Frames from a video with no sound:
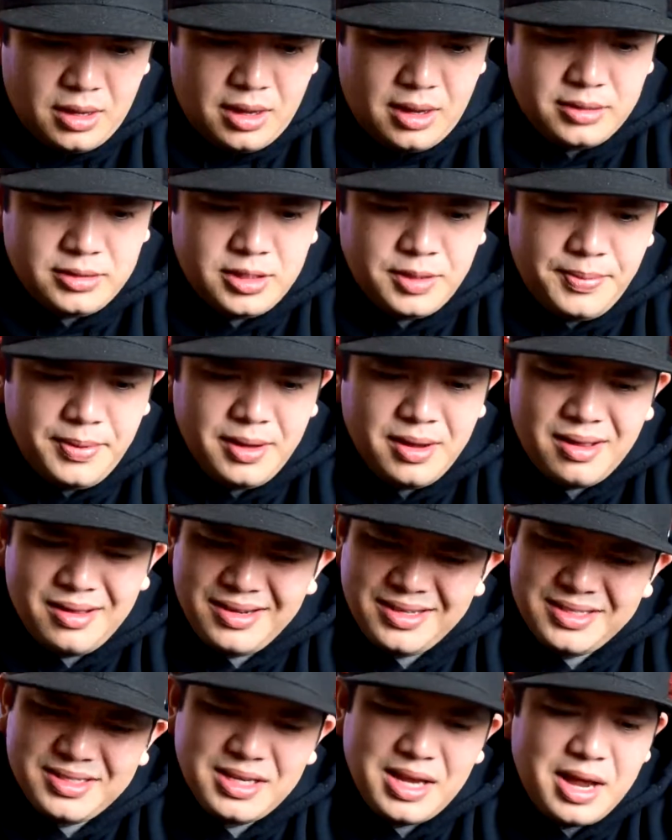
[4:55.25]
And to be
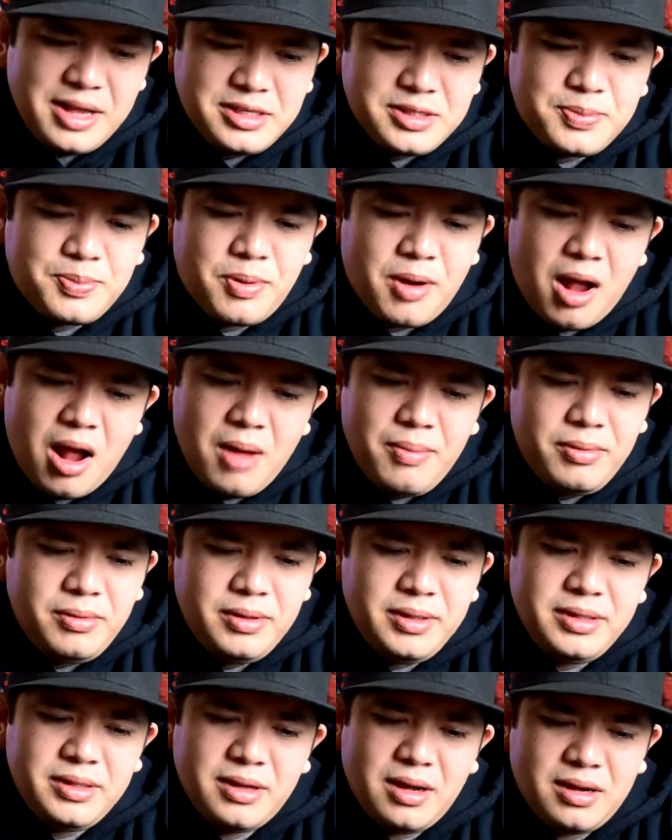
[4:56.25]
honest, it's
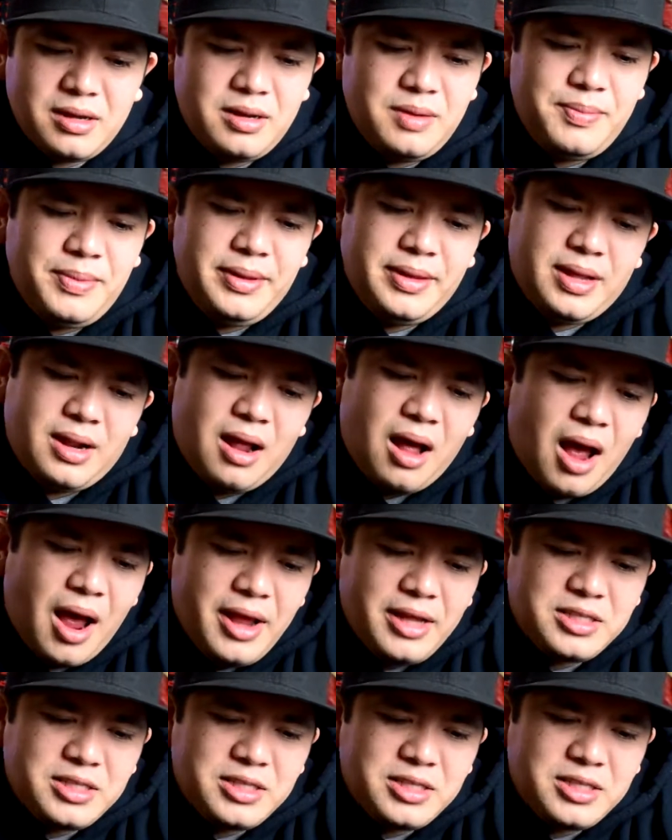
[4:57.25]
probably not going to be that high.